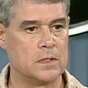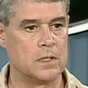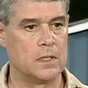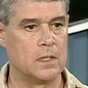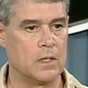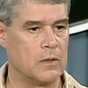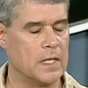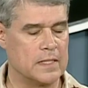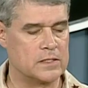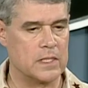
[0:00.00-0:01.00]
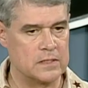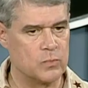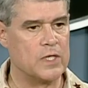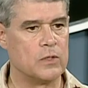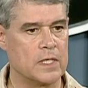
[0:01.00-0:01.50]
Uh, or,
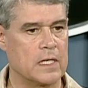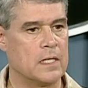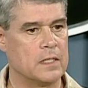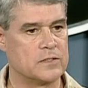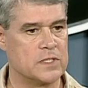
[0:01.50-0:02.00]
we don't uh,